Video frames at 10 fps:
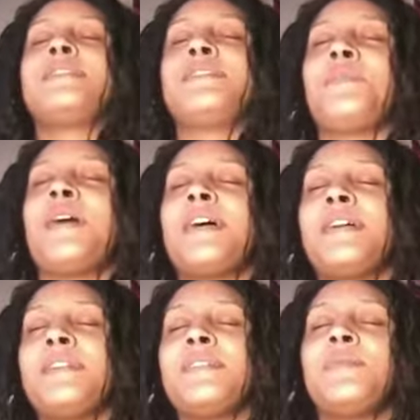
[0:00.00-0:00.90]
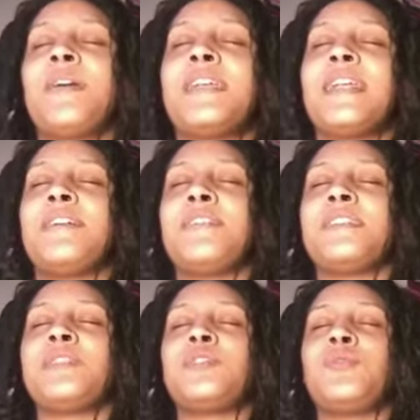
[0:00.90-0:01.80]
So right now,
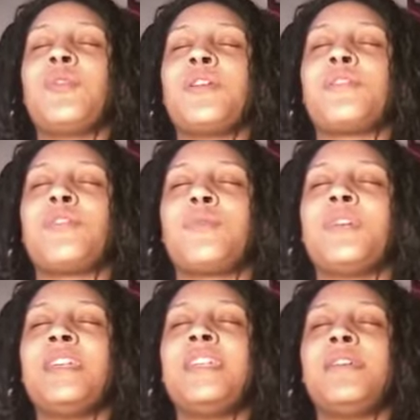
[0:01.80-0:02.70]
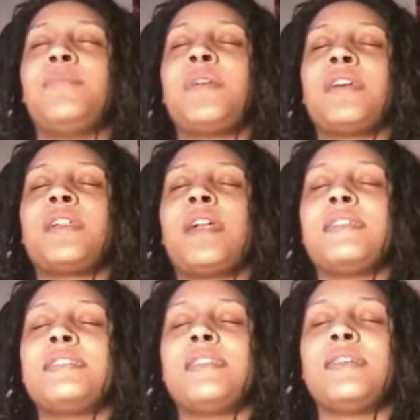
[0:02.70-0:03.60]
let's do our 3 deep
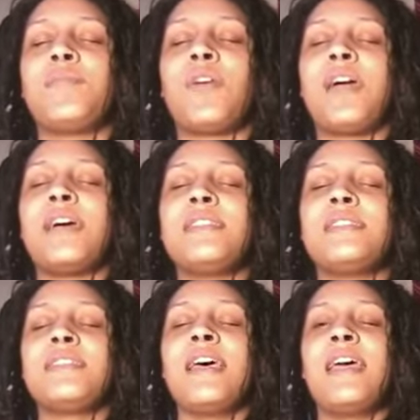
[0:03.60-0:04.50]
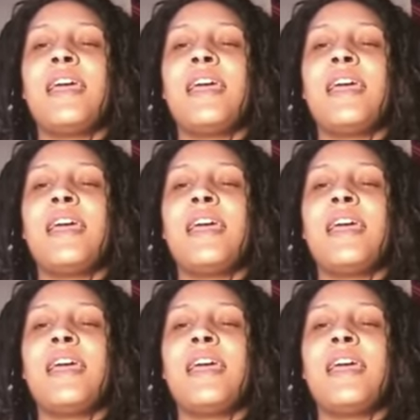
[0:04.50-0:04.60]
cleansing breaths,